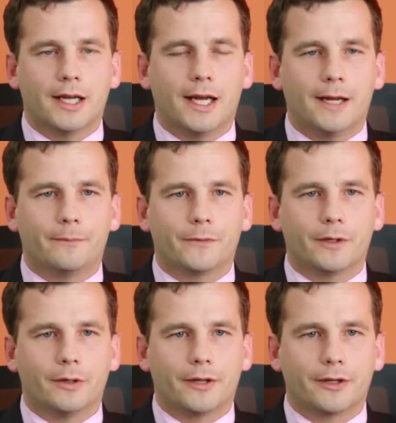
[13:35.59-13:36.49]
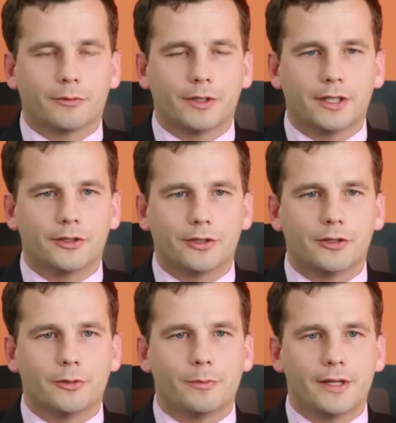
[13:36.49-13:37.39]
I think we need to
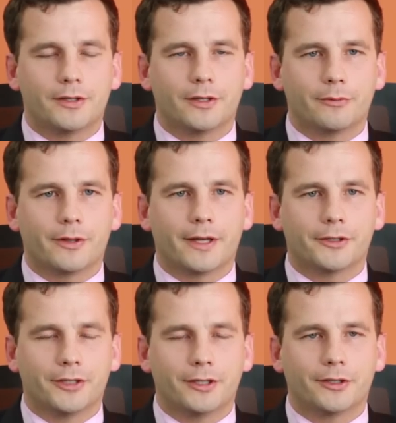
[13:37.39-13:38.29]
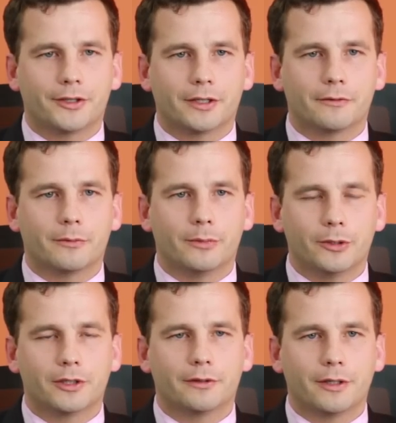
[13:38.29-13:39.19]
do better with our sentencing for
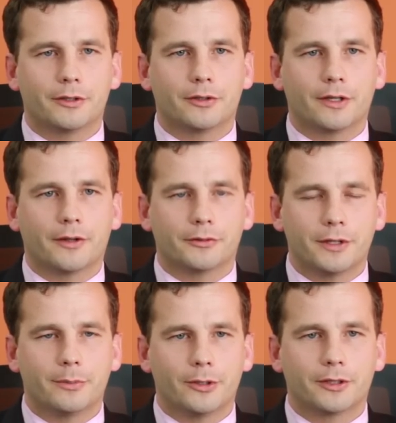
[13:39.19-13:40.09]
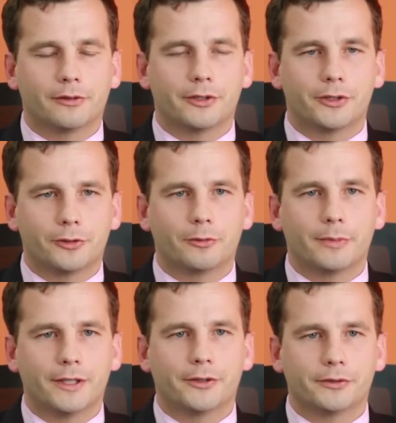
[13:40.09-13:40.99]
burglary. 3 burglaries should
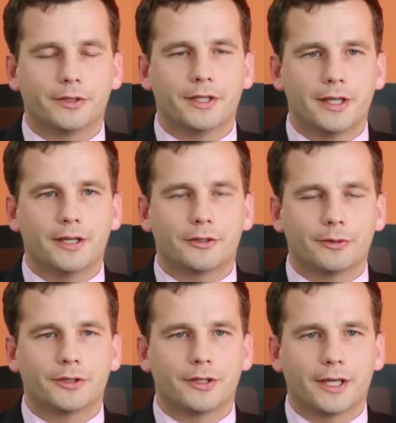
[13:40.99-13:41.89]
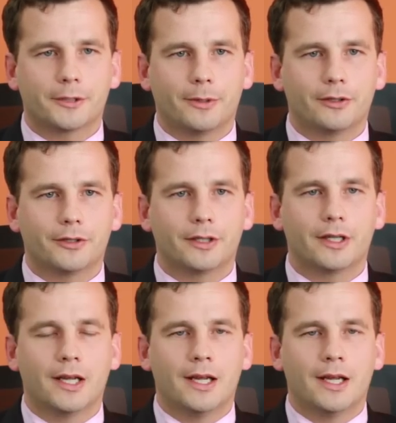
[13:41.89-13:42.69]
mean 3 years, which is Act's policy.